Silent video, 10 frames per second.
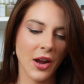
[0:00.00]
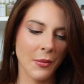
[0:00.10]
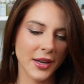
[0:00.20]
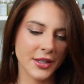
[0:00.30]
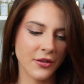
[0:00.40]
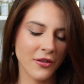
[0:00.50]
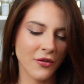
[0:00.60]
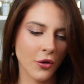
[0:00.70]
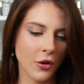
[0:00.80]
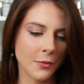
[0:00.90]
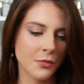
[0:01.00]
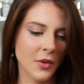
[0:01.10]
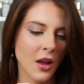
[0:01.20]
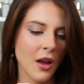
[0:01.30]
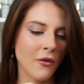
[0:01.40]
I might do a full,
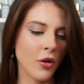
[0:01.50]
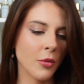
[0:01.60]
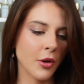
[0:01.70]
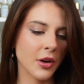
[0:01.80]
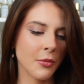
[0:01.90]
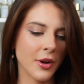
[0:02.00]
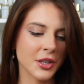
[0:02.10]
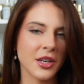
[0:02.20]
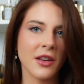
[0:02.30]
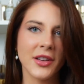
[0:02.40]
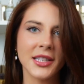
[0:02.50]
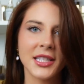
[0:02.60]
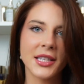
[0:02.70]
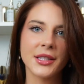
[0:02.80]
full-blown impression of it